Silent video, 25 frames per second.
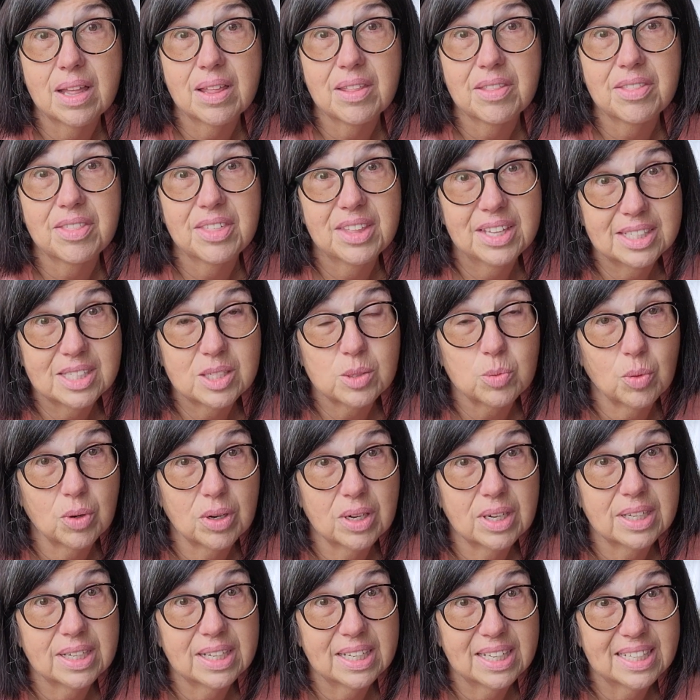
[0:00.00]
This
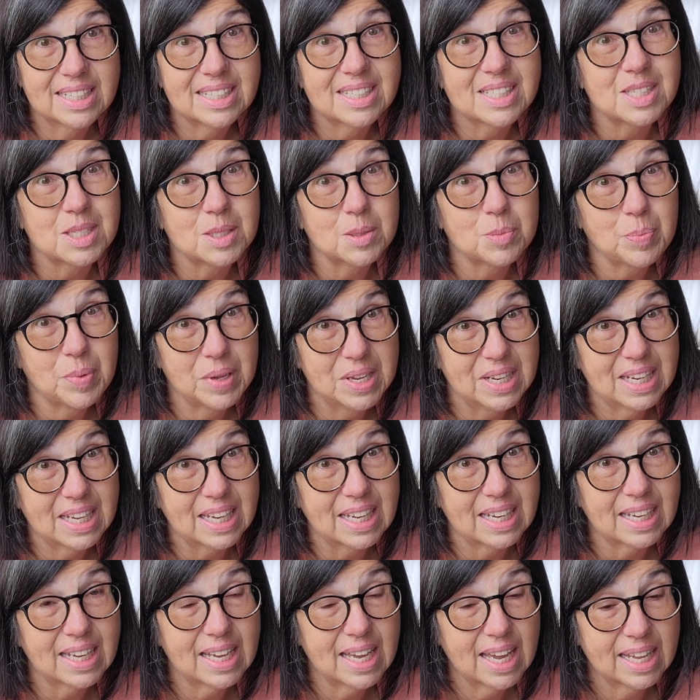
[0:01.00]
one is
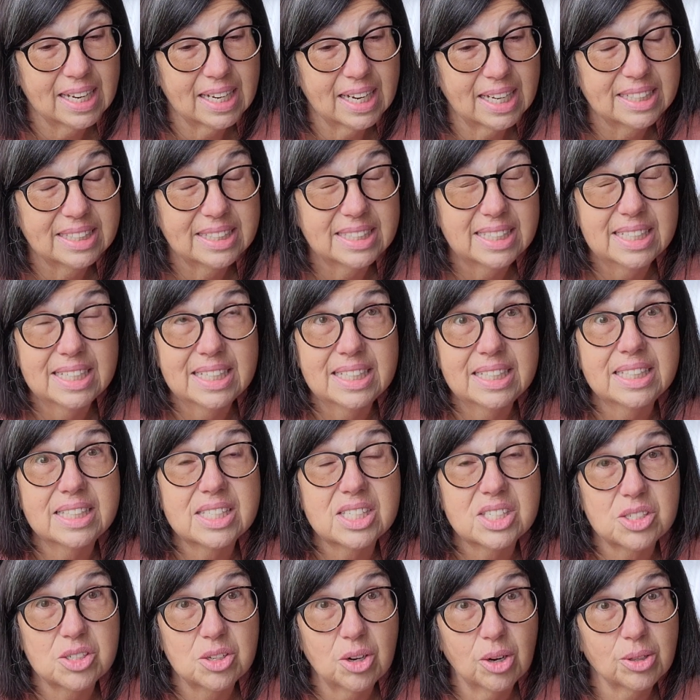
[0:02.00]
spinning, and I did
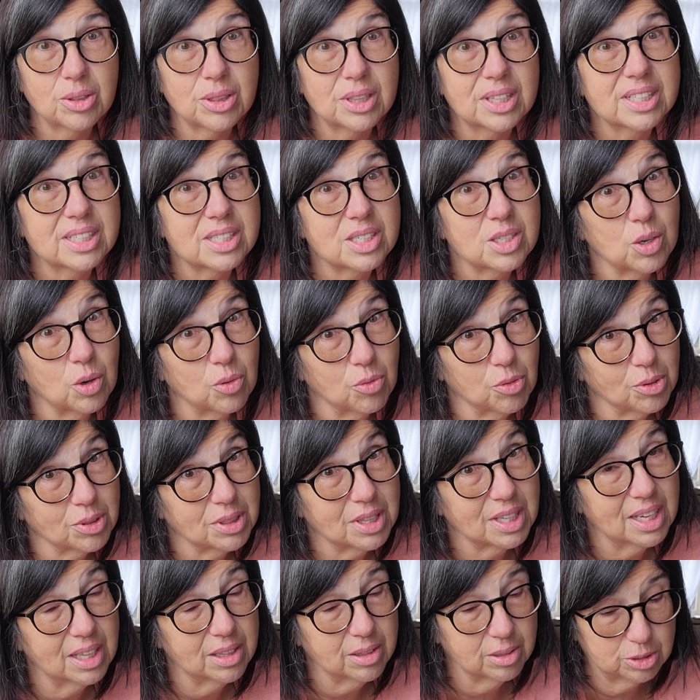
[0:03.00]
start this over at
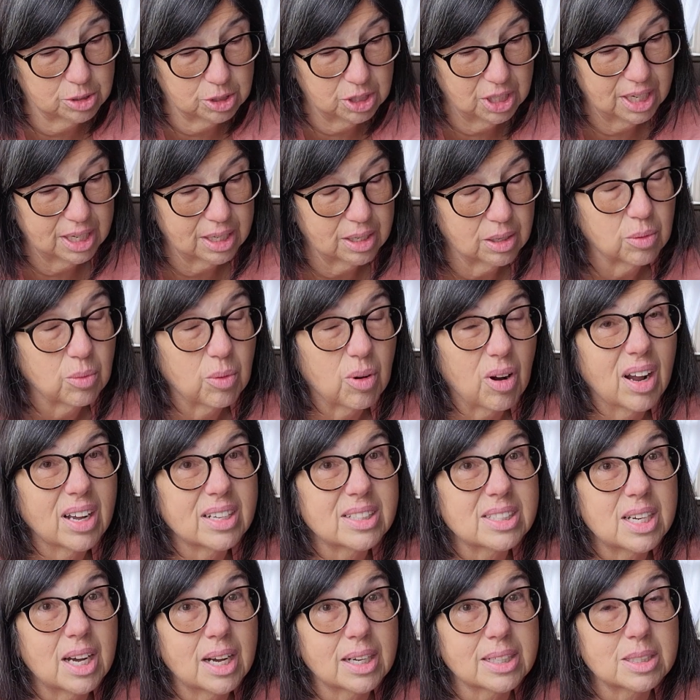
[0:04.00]
the other channel where I
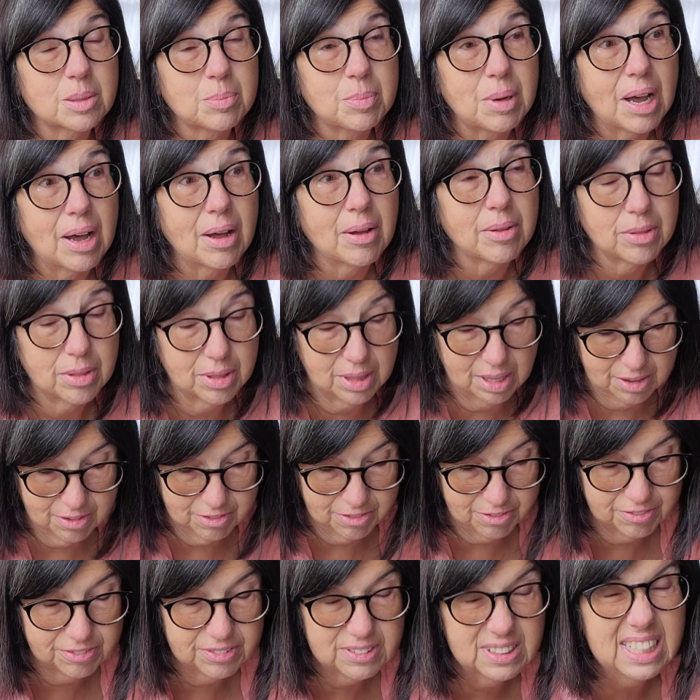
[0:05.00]
talked about the
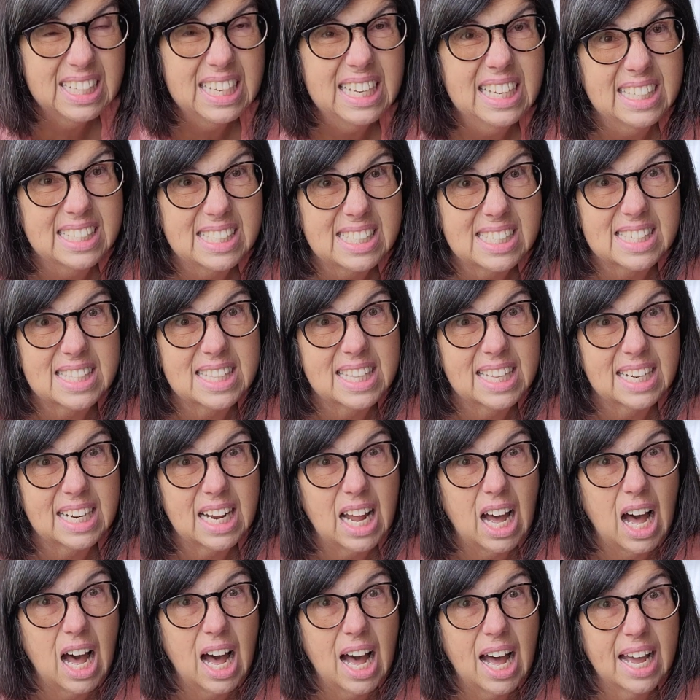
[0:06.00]
fleece that
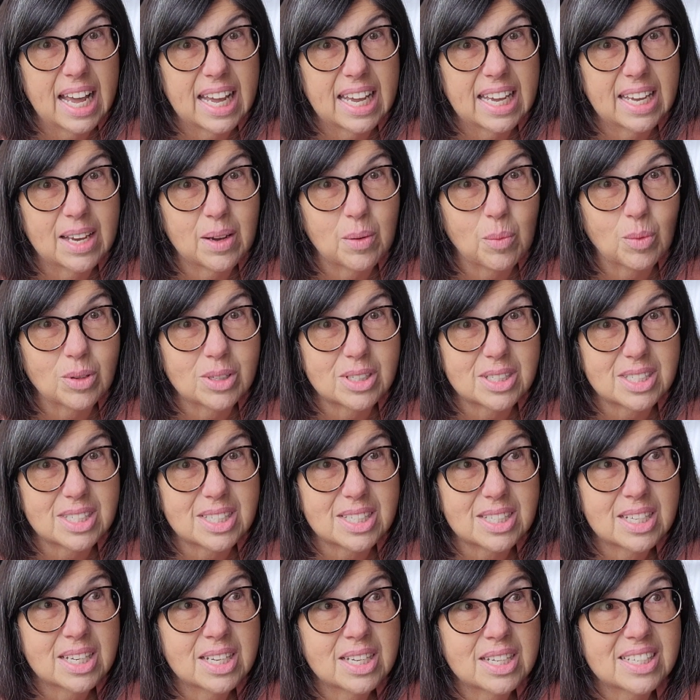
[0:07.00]
I
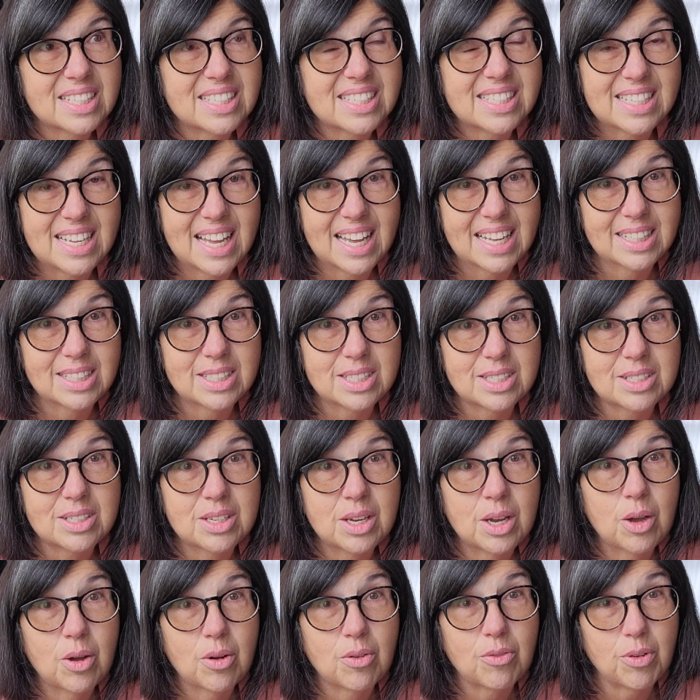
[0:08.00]
was sent
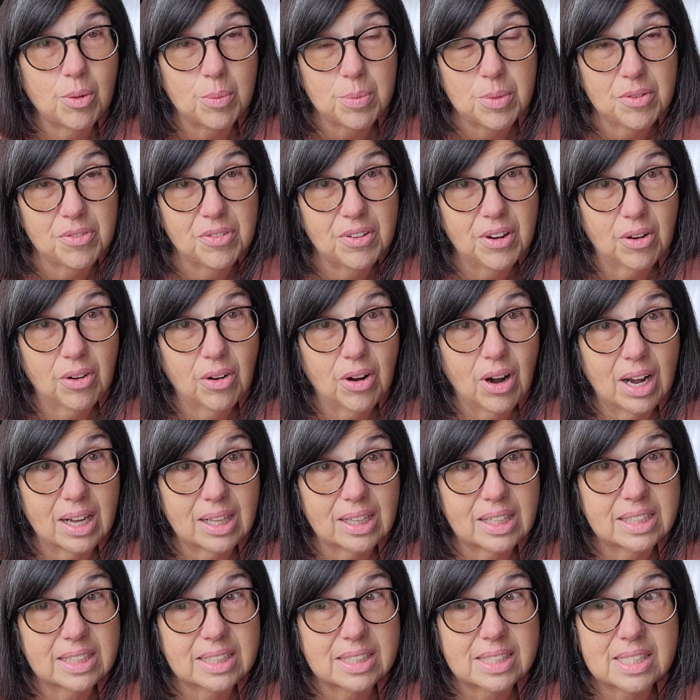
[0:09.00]
from the Faroe
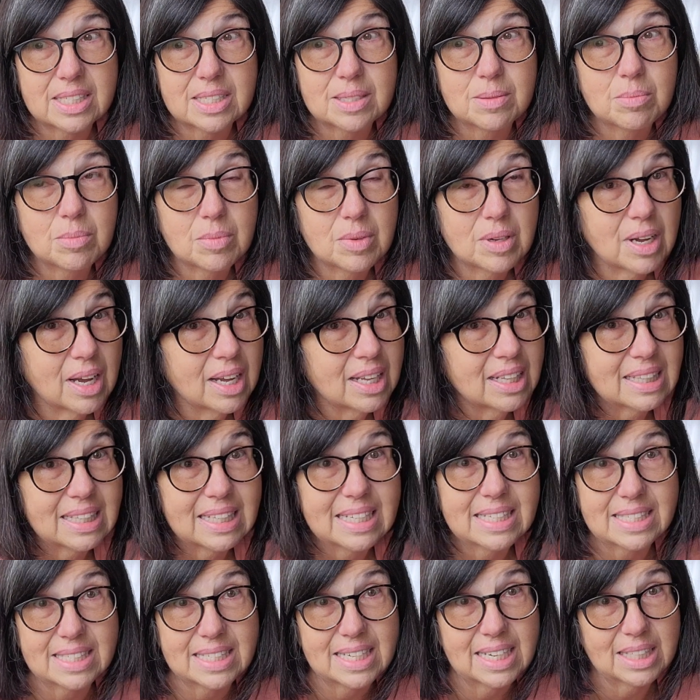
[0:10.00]
Islands at
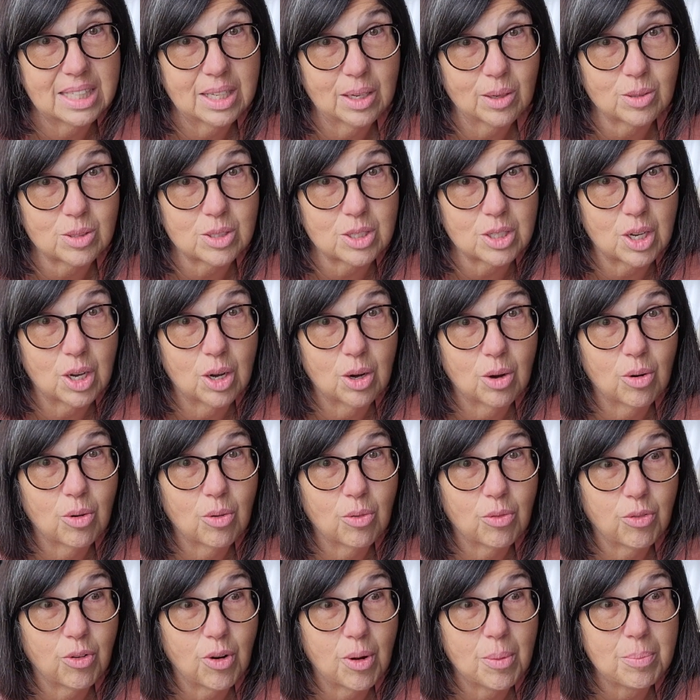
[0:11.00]
least 10 years ago
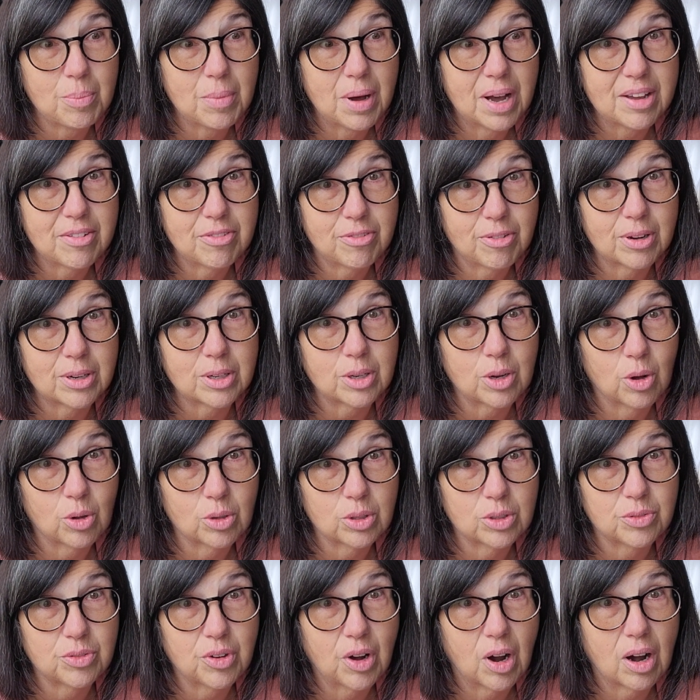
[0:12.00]
from my friend
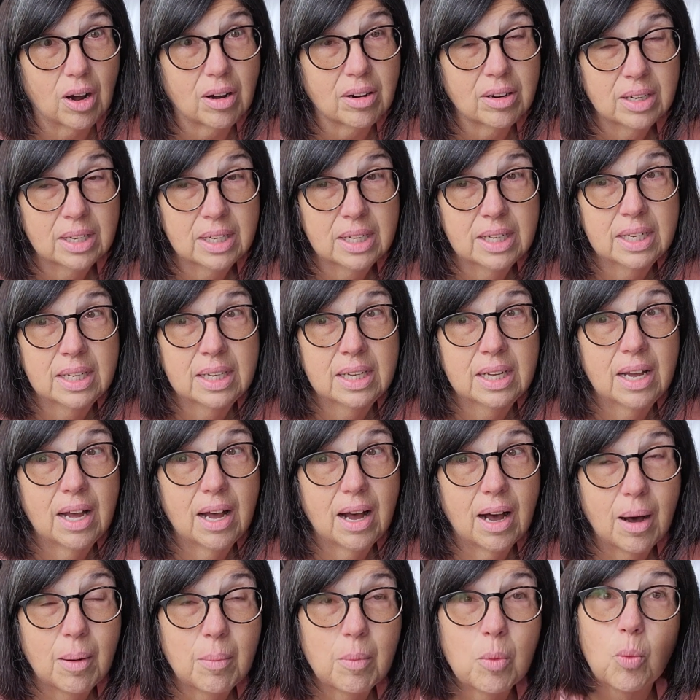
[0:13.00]
Olivar.
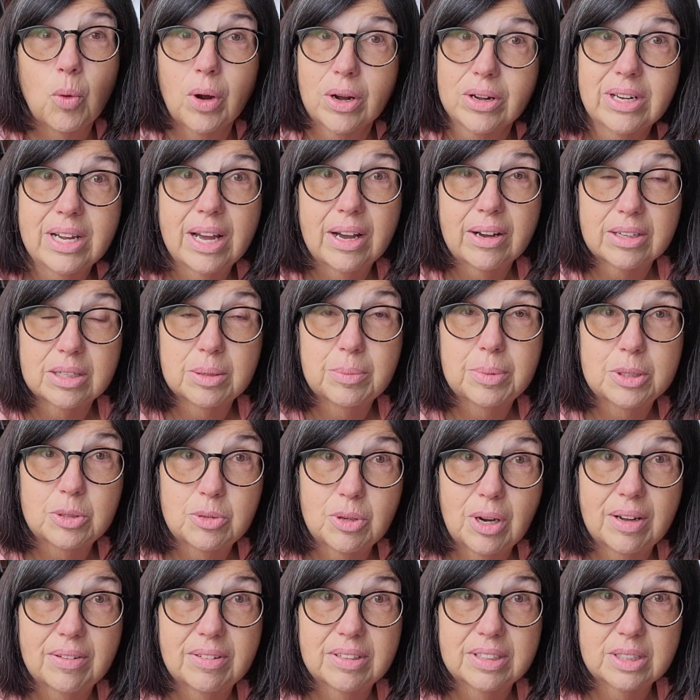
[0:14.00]
We're now going to be
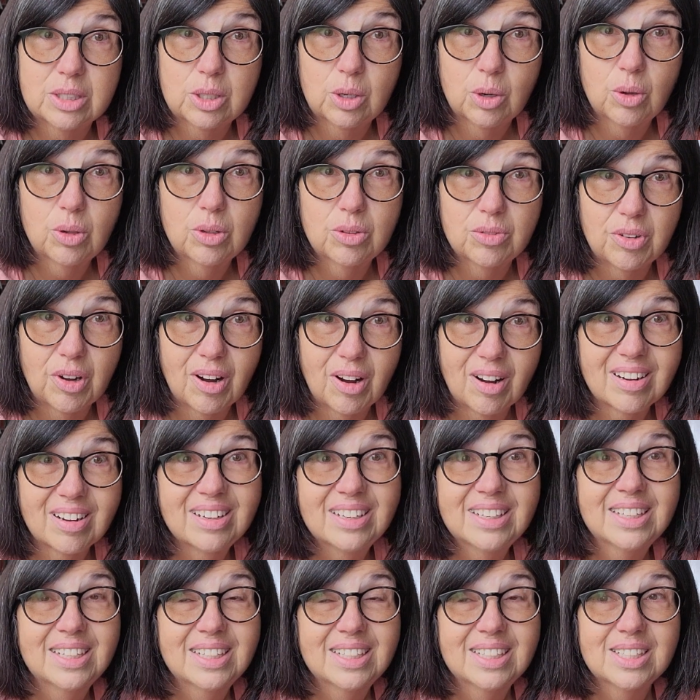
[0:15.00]
traveling to Olivar.
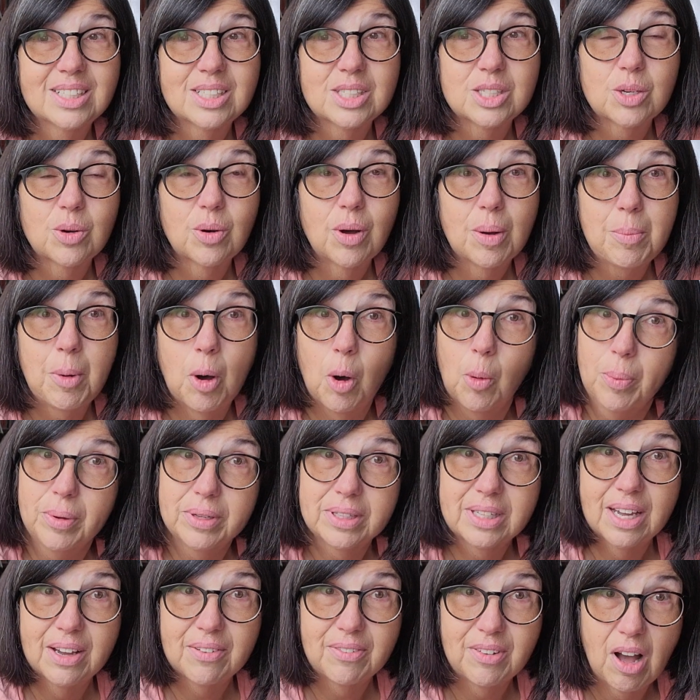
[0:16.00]
So I'm hoping
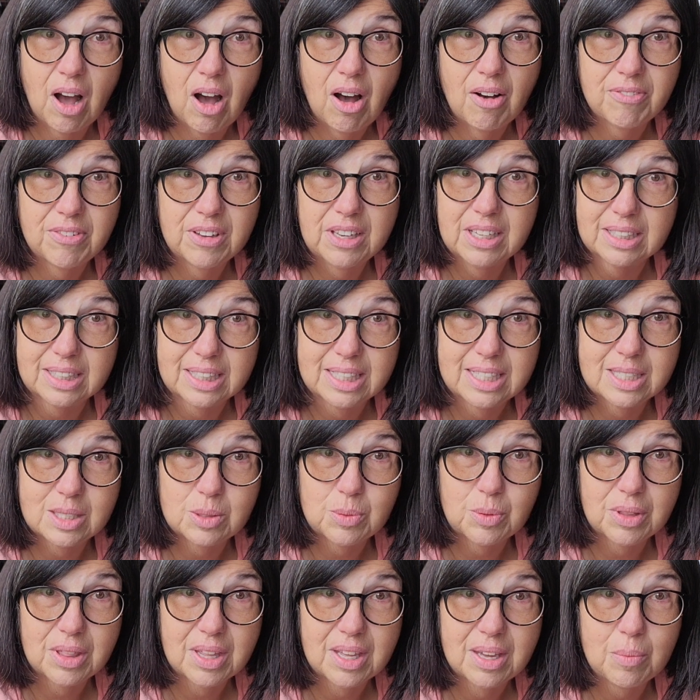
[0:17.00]
to have coffee at least
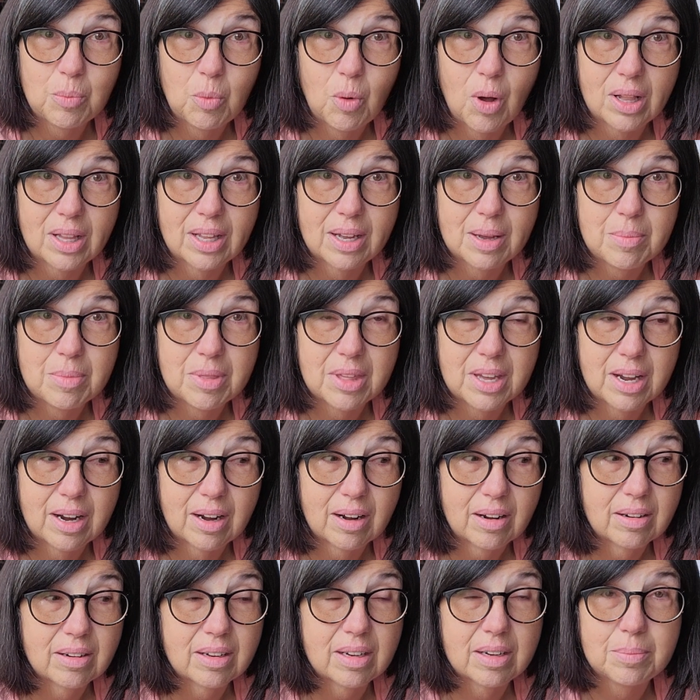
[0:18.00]
with him while I'm
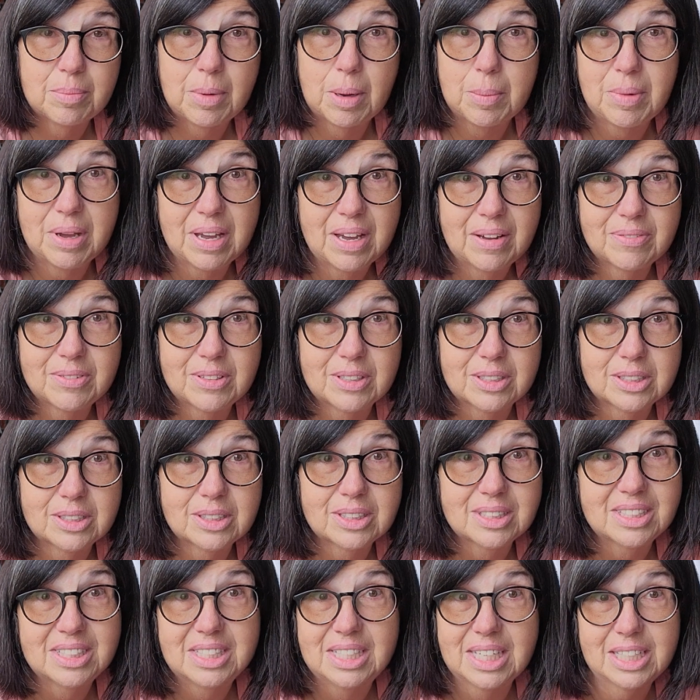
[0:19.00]
there. I may have to
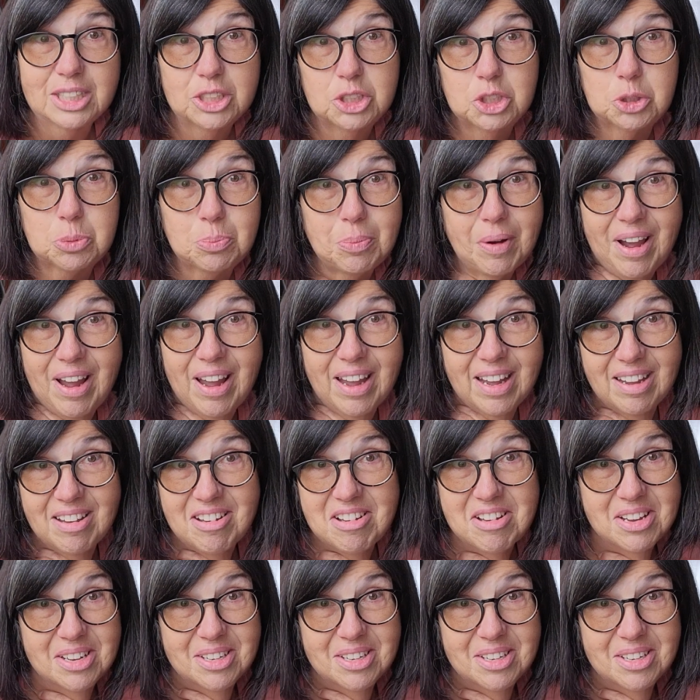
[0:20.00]
ditch my